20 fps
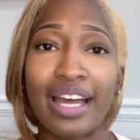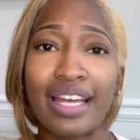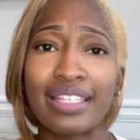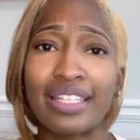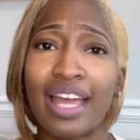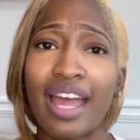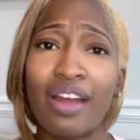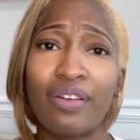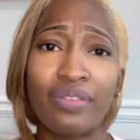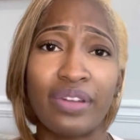
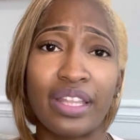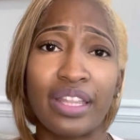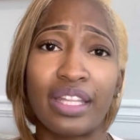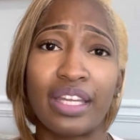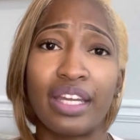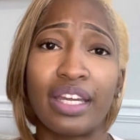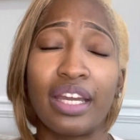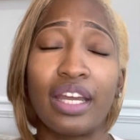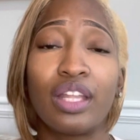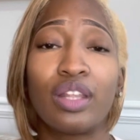
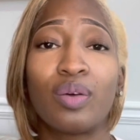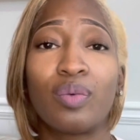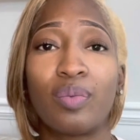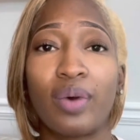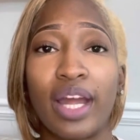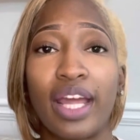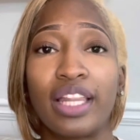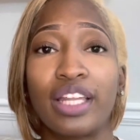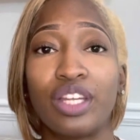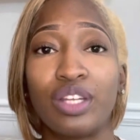everything in the
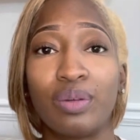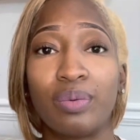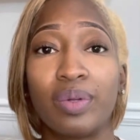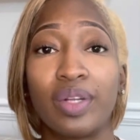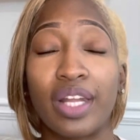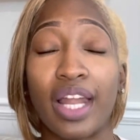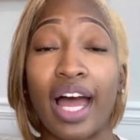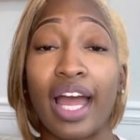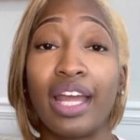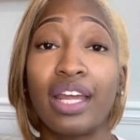way that you would
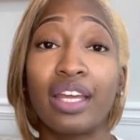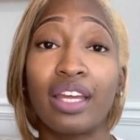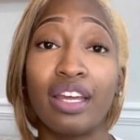like.